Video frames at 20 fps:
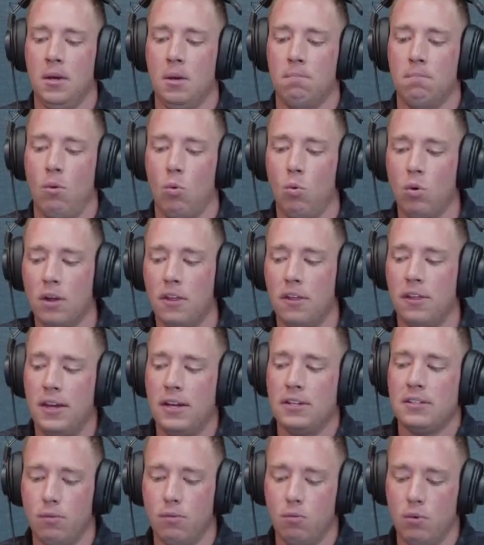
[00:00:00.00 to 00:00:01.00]
But one of the
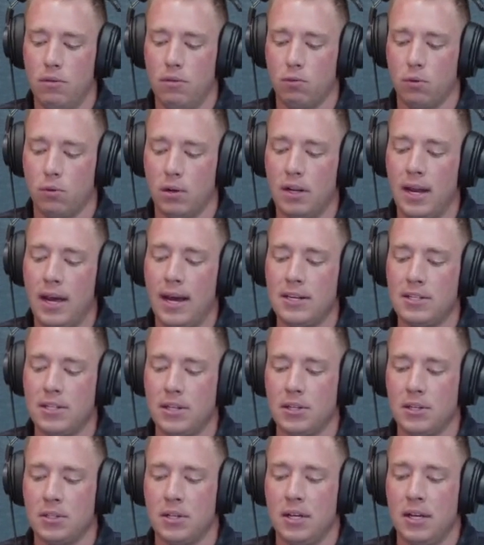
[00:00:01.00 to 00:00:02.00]
things that we've realized
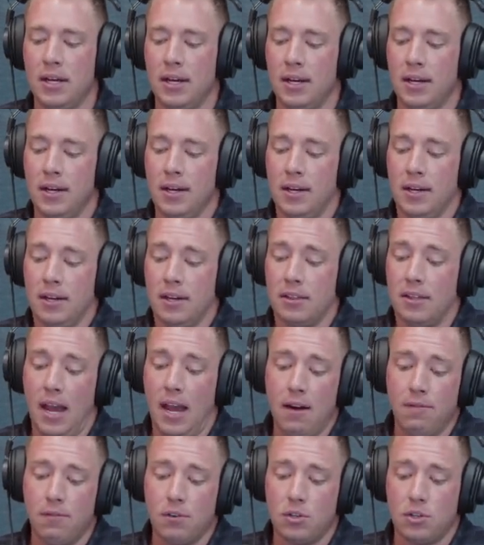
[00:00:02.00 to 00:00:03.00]
is the
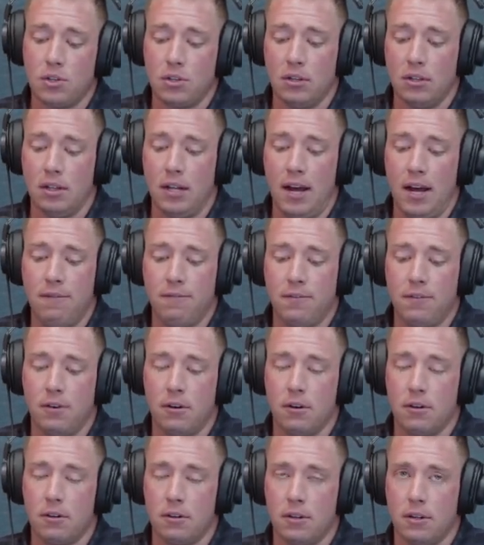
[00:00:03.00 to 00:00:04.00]
average life
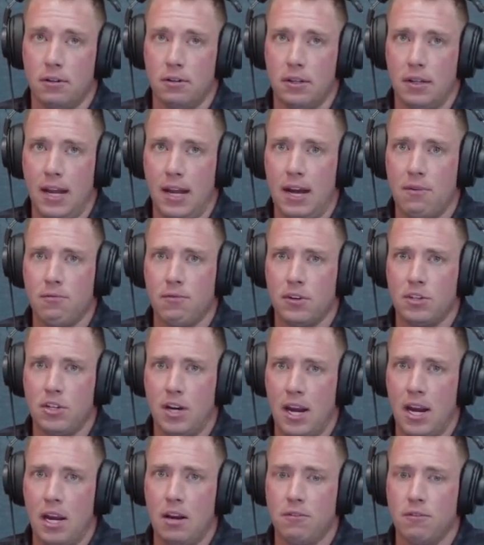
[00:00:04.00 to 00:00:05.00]
or the average
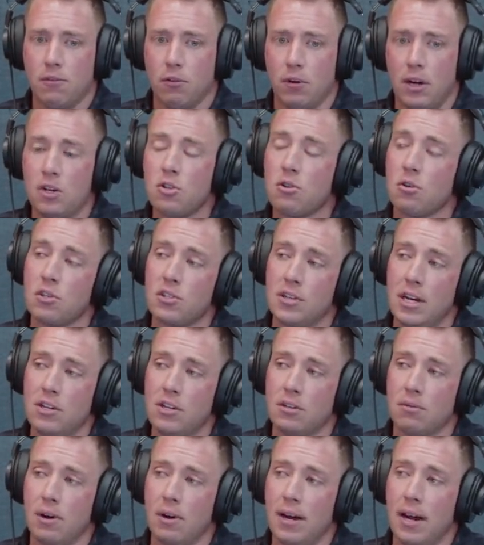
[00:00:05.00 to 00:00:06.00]
age for an insurance
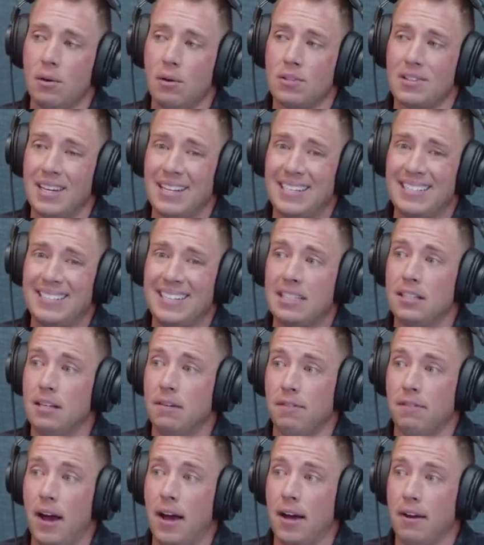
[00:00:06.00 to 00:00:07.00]
agent right now is like
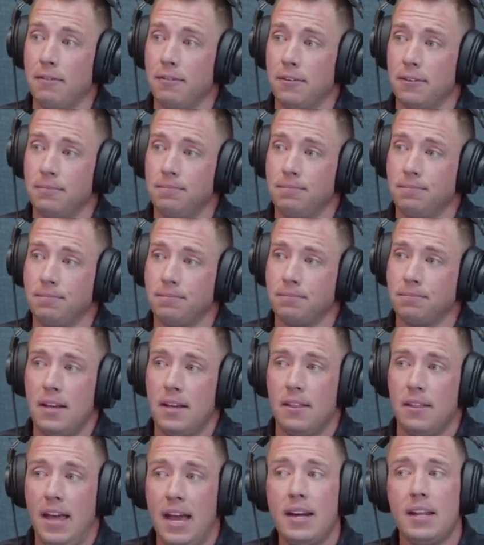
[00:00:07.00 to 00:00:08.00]
65.
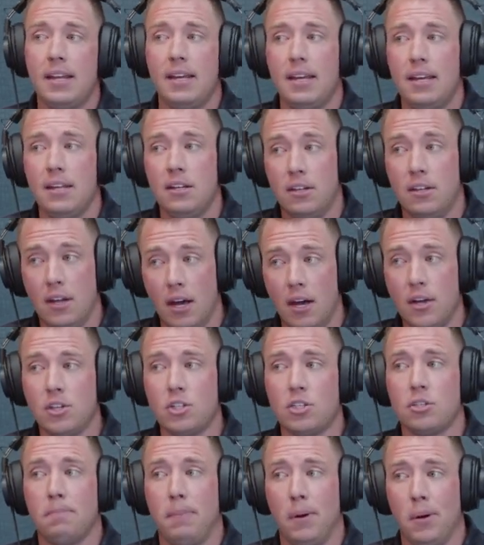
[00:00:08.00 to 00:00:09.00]
That
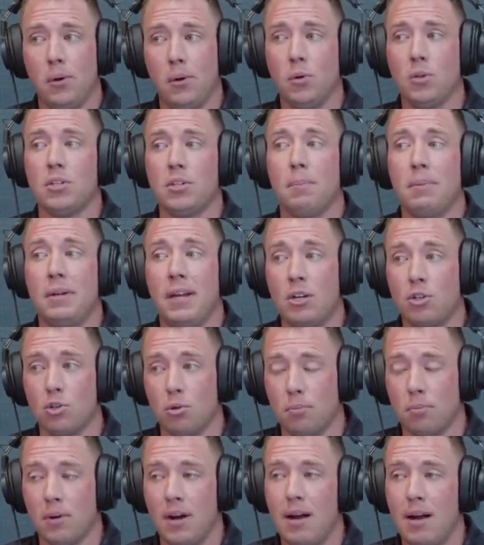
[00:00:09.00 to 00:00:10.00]
does pose a potential
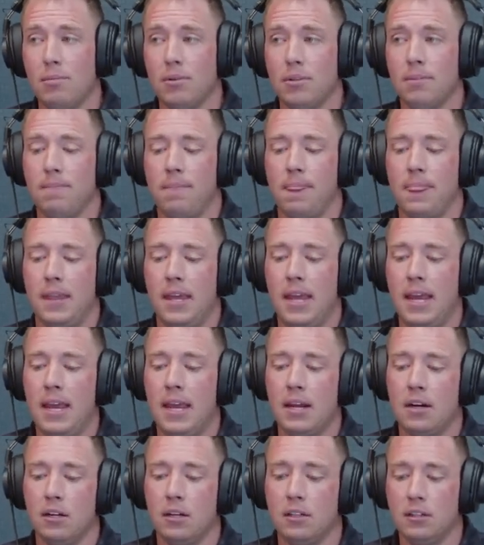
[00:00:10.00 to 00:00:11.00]
problem.
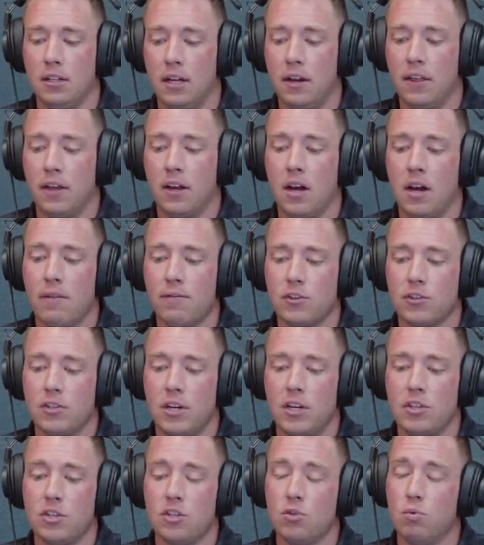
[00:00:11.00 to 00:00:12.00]
And a lot of the
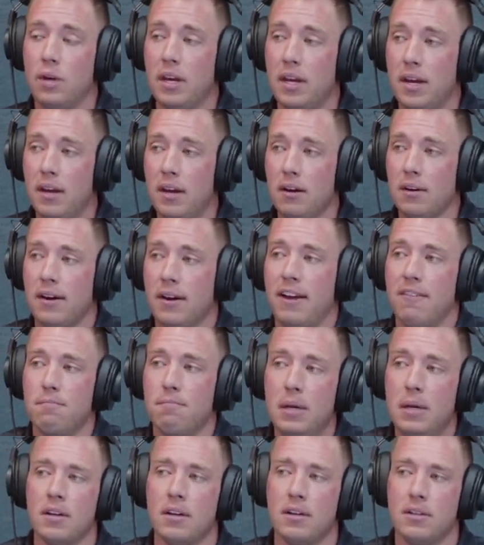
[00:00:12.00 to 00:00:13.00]
conversations we hear have
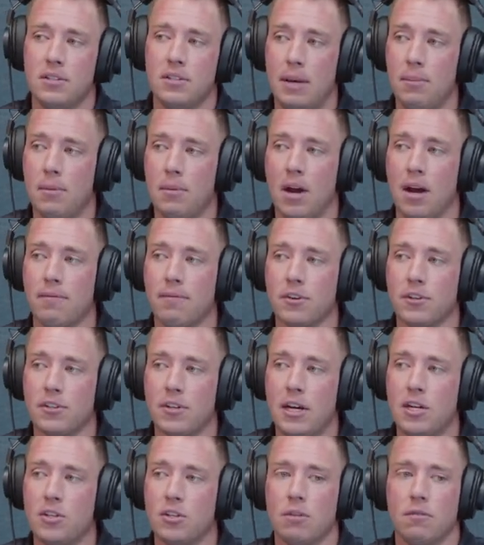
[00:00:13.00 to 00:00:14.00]
been the same
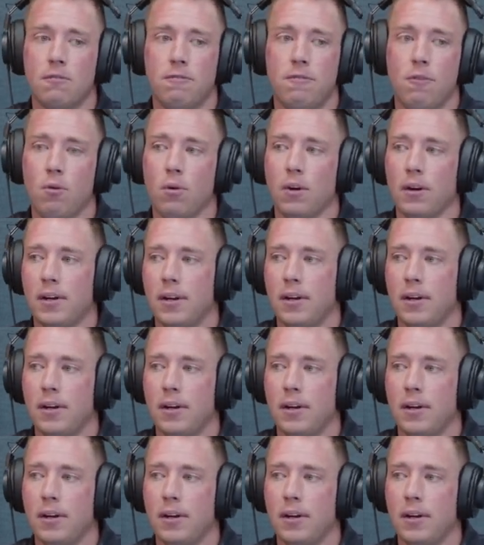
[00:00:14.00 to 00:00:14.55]
conversation for